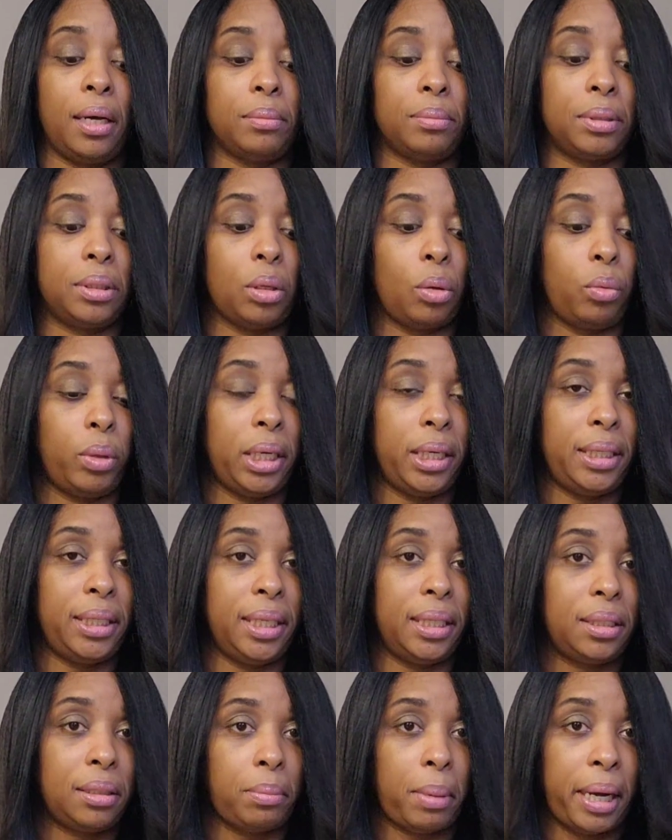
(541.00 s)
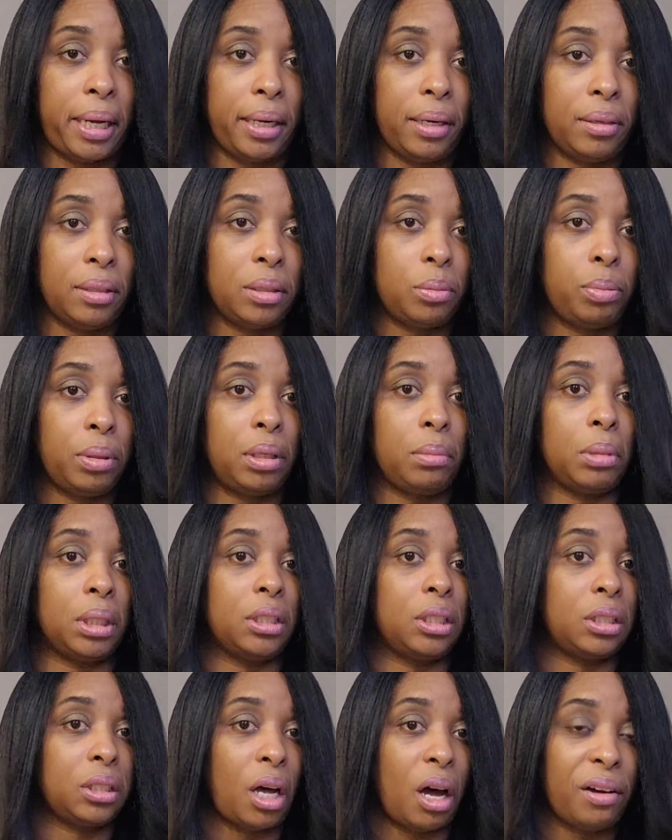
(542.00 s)
So what it did to my hair is pretty much
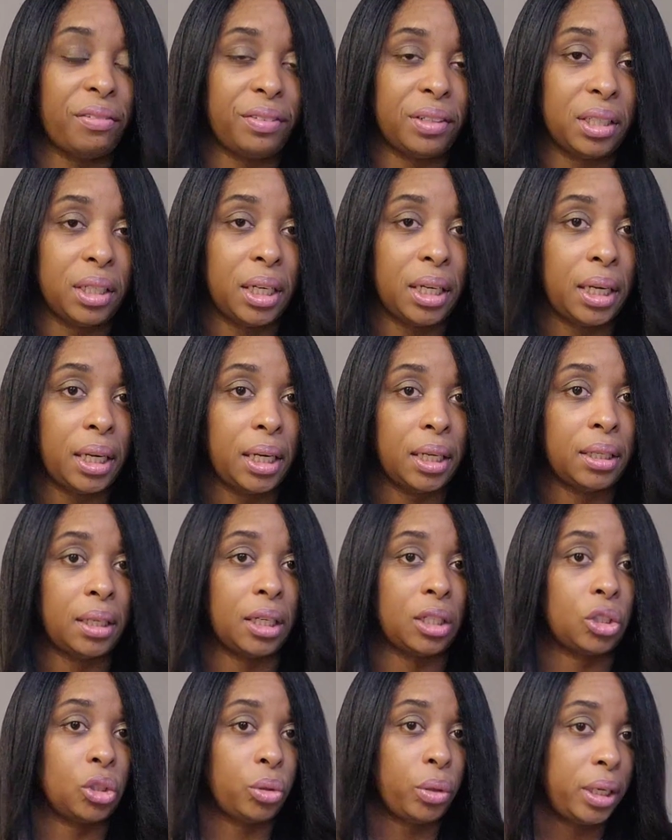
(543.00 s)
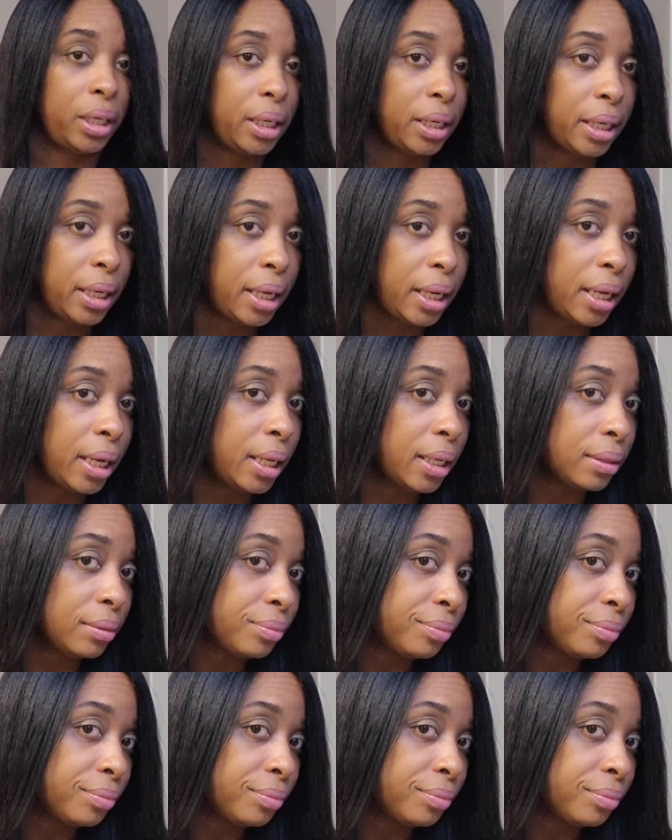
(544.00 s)
softened it. It treated it.